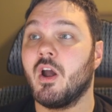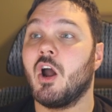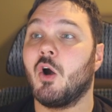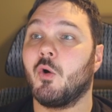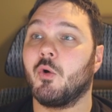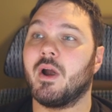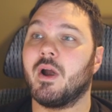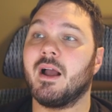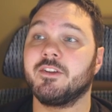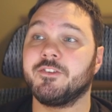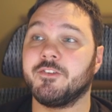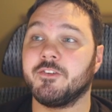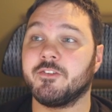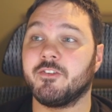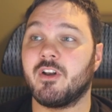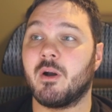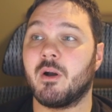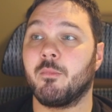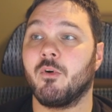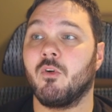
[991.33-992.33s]
where X is
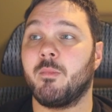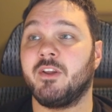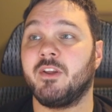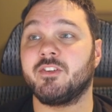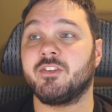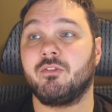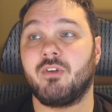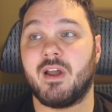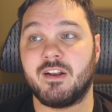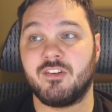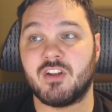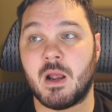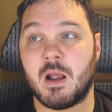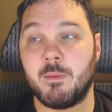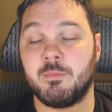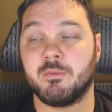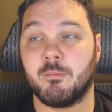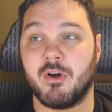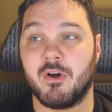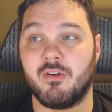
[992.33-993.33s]
the number of basic land
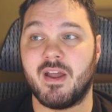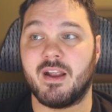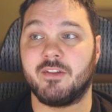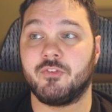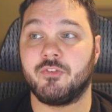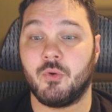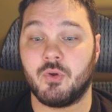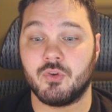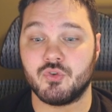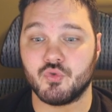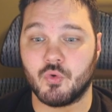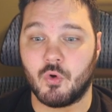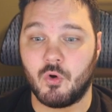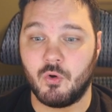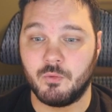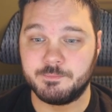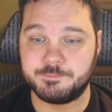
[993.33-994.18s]
types among lands you control.